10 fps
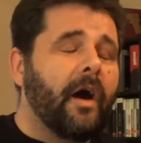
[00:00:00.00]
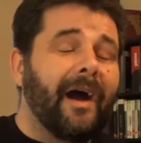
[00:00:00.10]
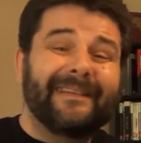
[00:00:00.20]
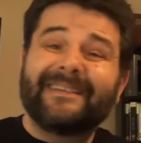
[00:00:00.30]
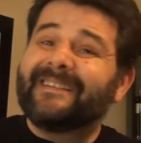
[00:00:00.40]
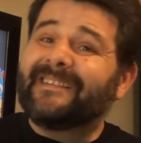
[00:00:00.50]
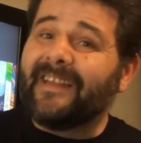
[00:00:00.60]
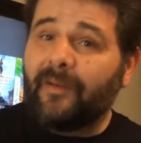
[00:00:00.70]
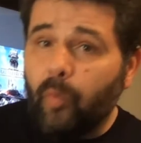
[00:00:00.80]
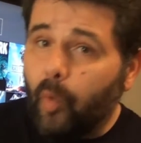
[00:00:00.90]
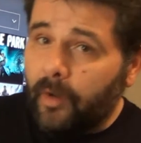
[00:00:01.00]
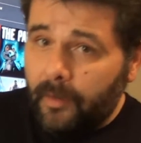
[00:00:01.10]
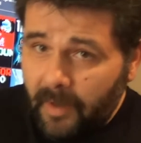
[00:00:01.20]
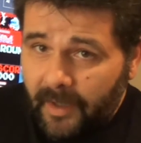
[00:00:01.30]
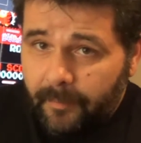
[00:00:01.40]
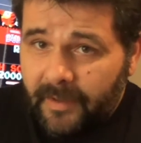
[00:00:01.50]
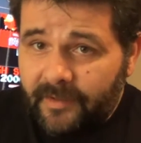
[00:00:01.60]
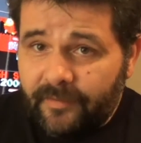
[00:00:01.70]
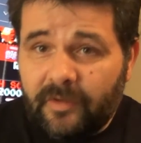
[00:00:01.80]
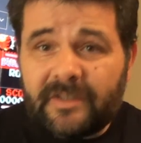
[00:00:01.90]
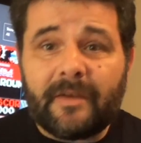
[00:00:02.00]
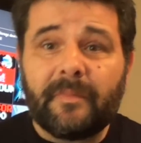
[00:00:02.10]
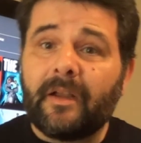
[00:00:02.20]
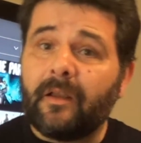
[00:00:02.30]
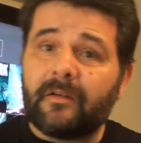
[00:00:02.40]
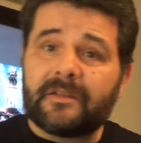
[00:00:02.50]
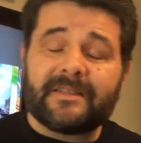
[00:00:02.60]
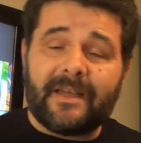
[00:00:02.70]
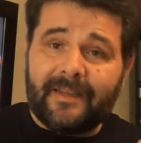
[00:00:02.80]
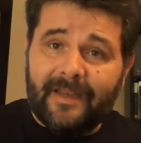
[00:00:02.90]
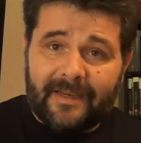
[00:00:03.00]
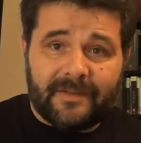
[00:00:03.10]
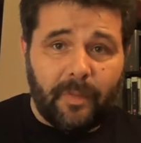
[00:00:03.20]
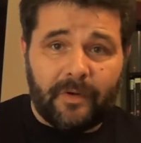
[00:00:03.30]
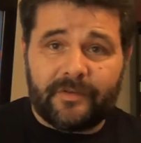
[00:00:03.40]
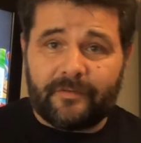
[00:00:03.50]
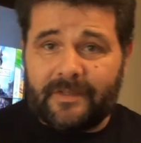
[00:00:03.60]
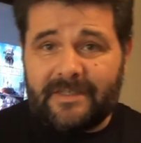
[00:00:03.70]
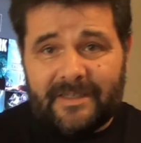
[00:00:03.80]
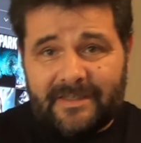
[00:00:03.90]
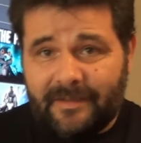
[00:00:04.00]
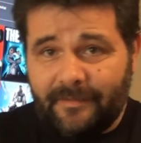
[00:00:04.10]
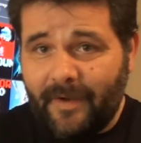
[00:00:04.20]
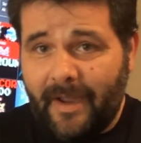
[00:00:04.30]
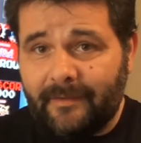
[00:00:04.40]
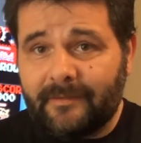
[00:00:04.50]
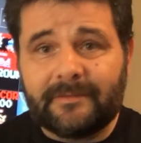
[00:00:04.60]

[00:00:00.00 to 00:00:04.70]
I didn't want to buy a P S four because I've been a long-standing Xbox three sixty fan